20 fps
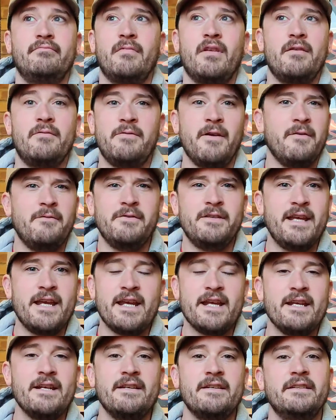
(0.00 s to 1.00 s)

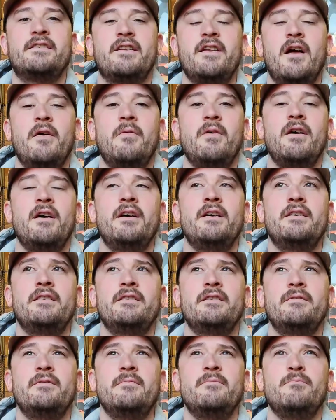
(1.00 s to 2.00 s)
15 slower,
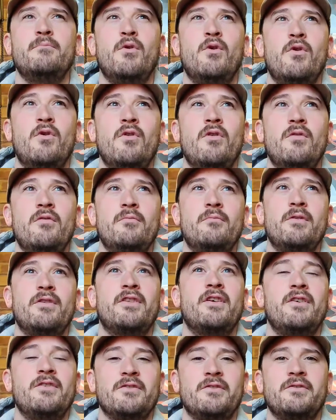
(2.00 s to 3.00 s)
more
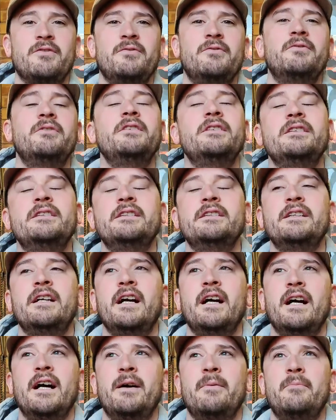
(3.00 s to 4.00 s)
methodical
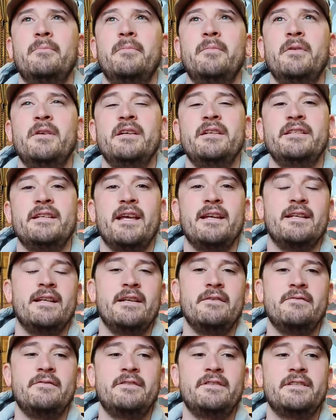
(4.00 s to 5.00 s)

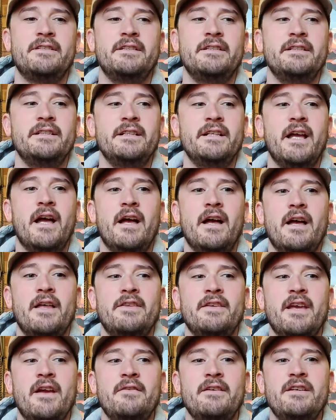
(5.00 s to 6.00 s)
deadlifts.
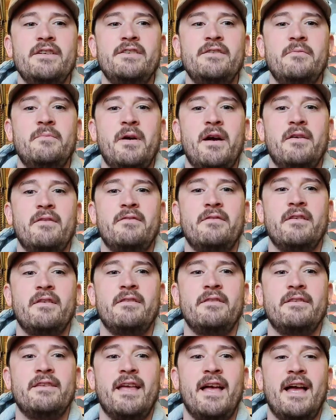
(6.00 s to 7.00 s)
The only issue about
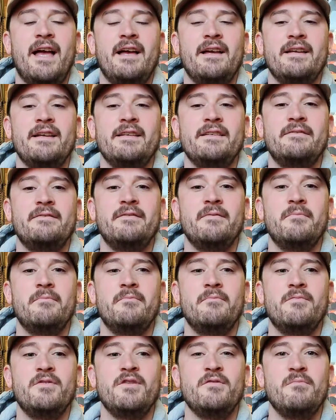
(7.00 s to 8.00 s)
that is
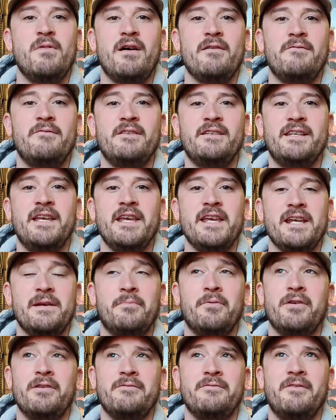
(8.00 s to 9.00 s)
you might fatigue
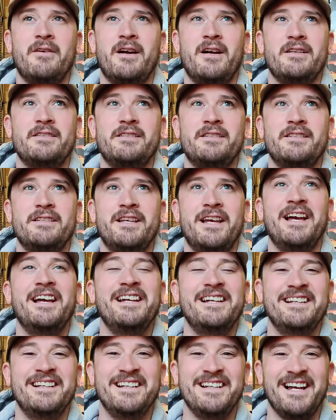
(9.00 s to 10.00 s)
pretty fast.
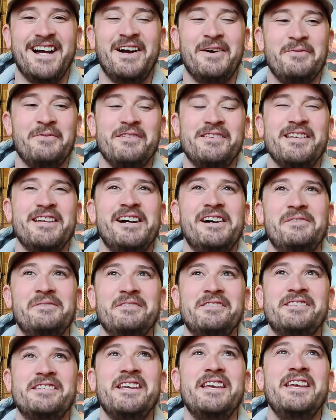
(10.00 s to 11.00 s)

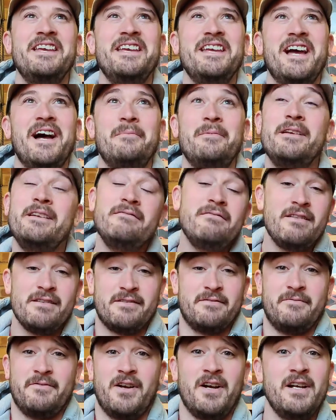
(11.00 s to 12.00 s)
I mean, it's
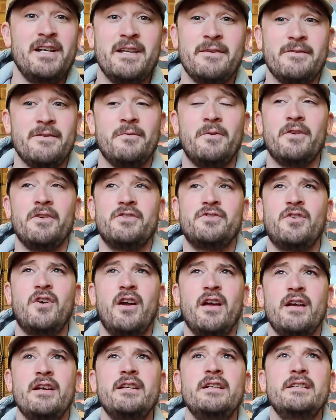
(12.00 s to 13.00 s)
fine if you want to
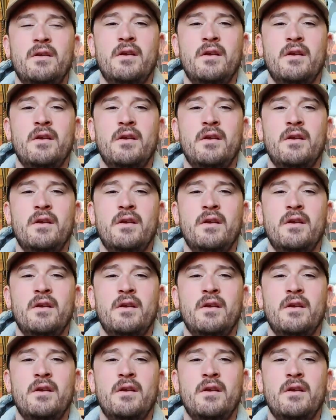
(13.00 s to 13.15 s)
try it.